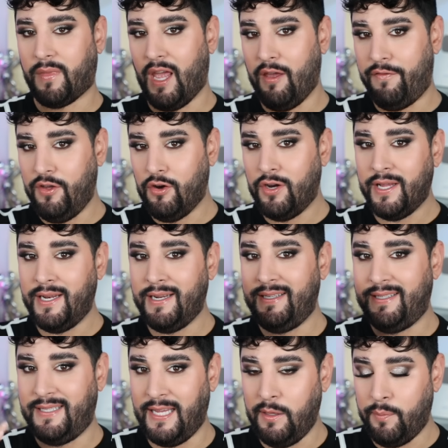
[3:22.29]
If you're gonna
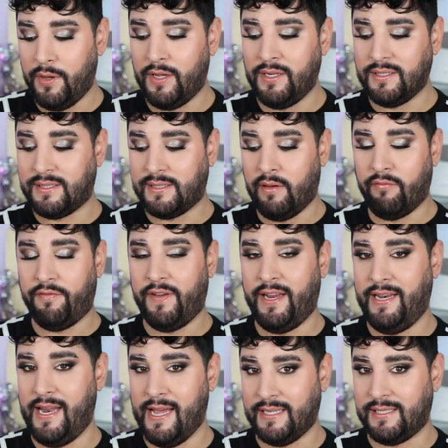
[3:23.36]
deepen
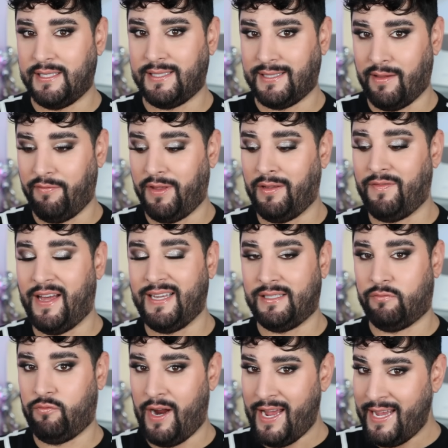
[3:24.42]
something next to something that is
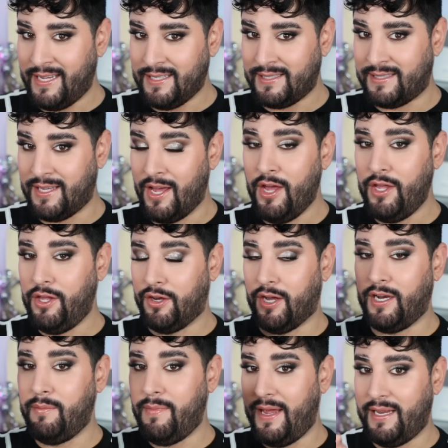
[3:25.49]
raised, you're
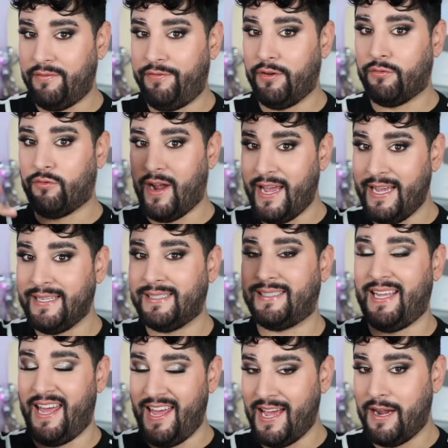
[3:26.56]
gonna make the
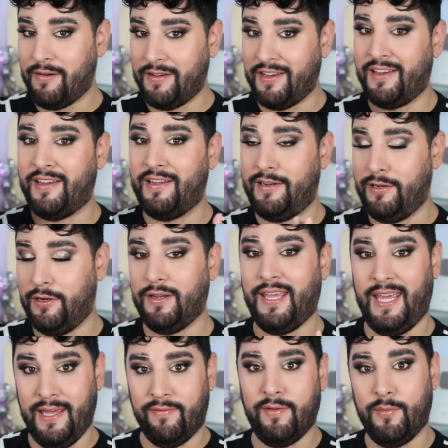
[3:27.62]
raised area look
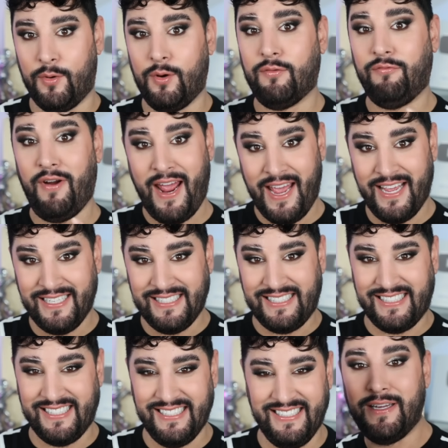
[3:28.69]
even more
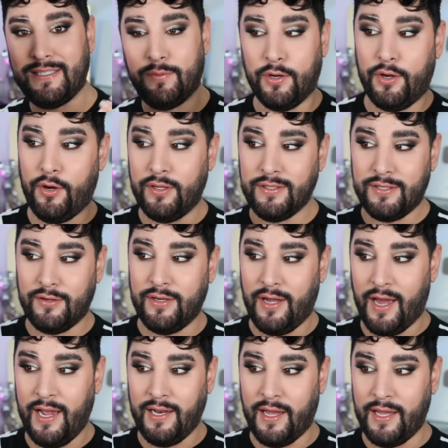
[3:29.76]
raised. That's what contour and
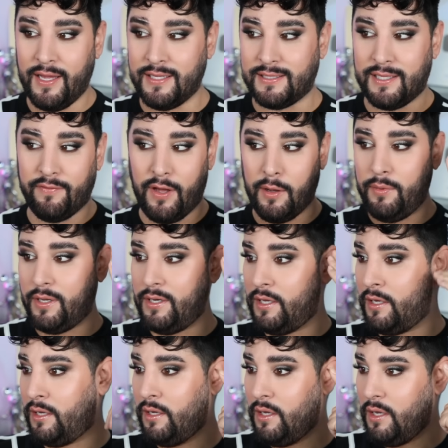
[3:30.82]
highlight is. If I'm
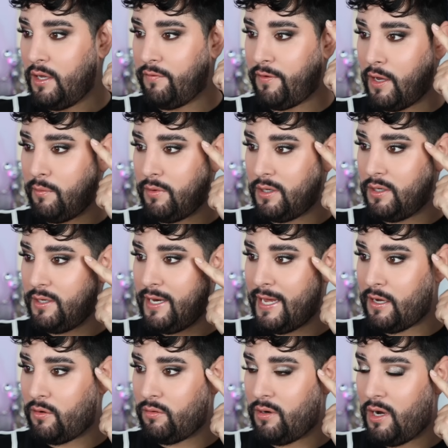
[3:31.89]

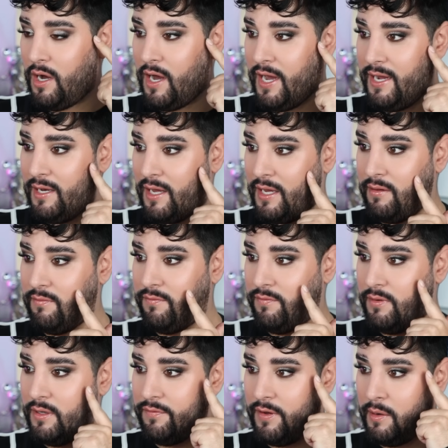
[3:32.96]
gonna
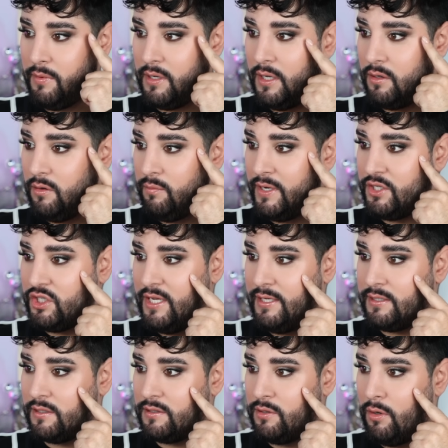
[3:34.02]
like, oh, my cheeks
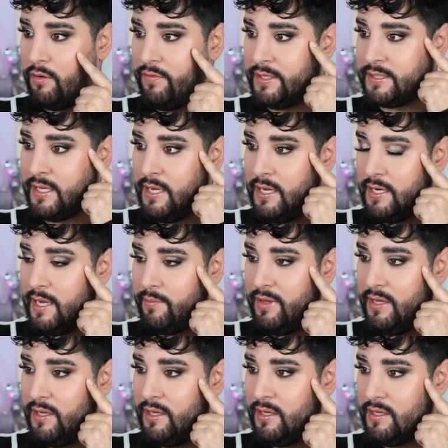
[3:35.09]
look too obvious, let
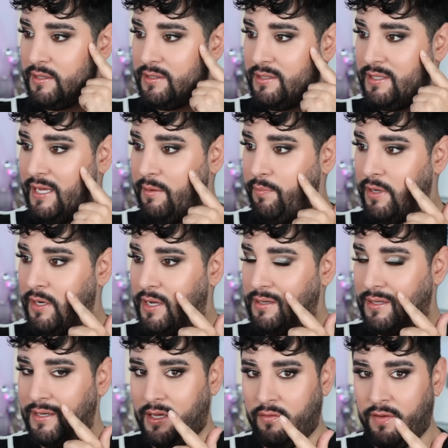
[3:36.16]
me deepen
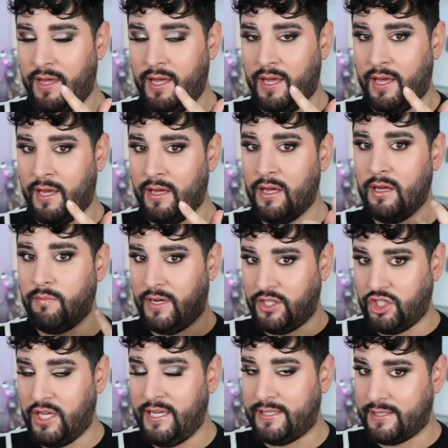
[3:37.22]
underneath here, my
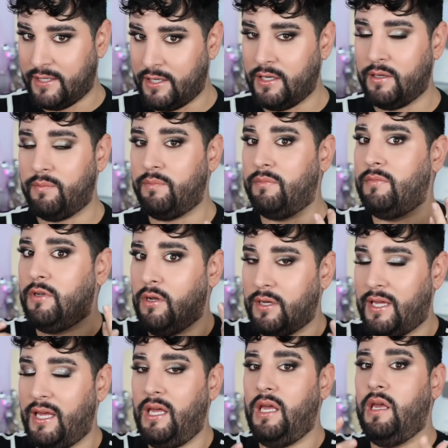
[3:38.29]
cheeks are gonna
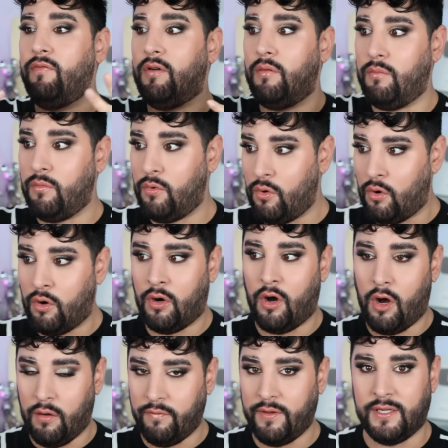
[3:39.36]
look even more
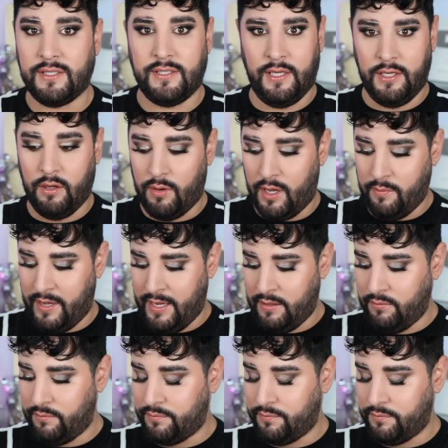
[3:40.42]
obvious. You know what I mean?